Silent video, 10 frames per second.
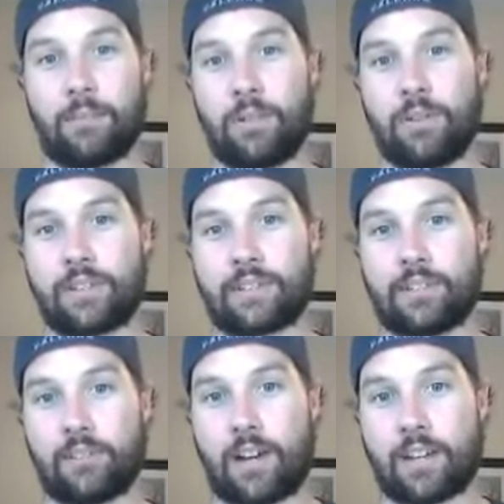blew this
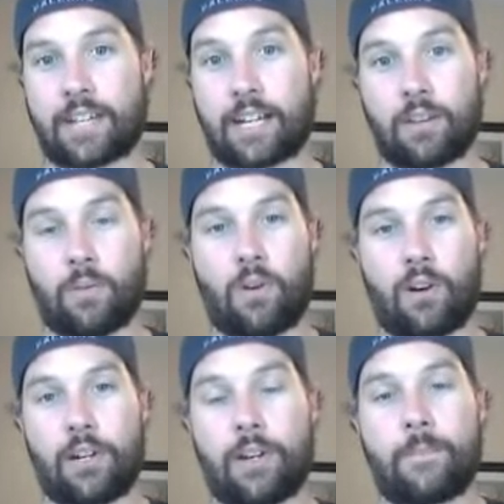little loss out of the
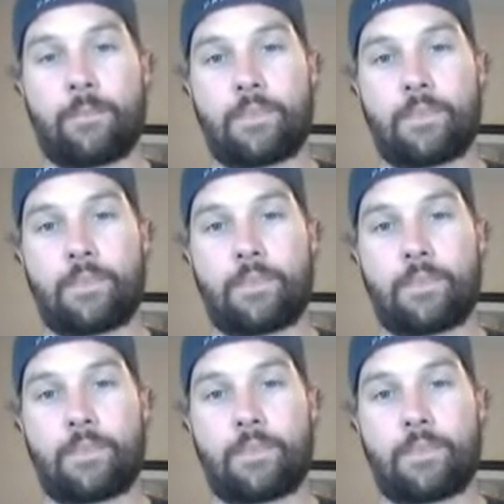water.